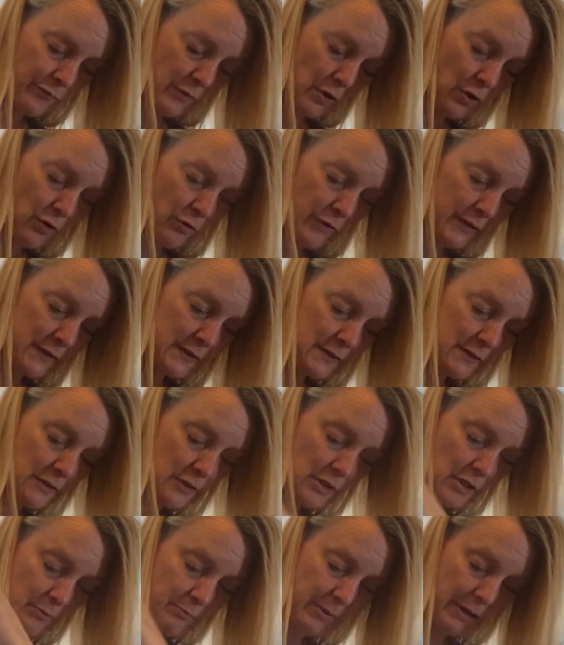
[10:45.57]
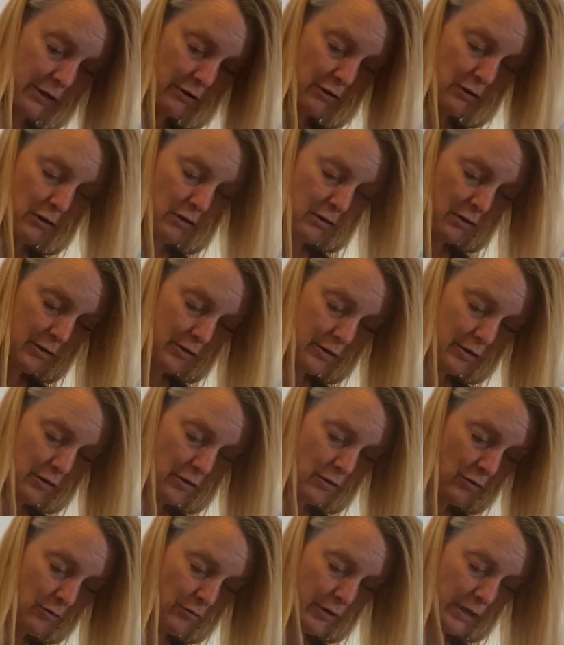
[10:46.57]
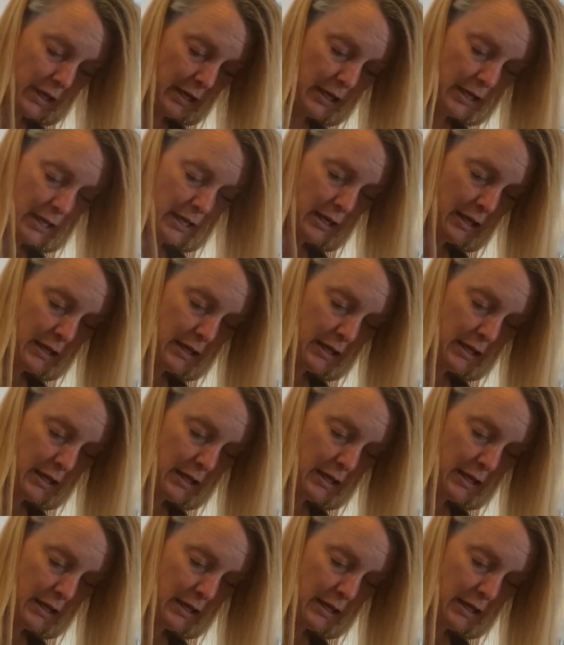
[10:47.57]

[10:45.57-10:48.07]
Oh, this is looking better. Okay.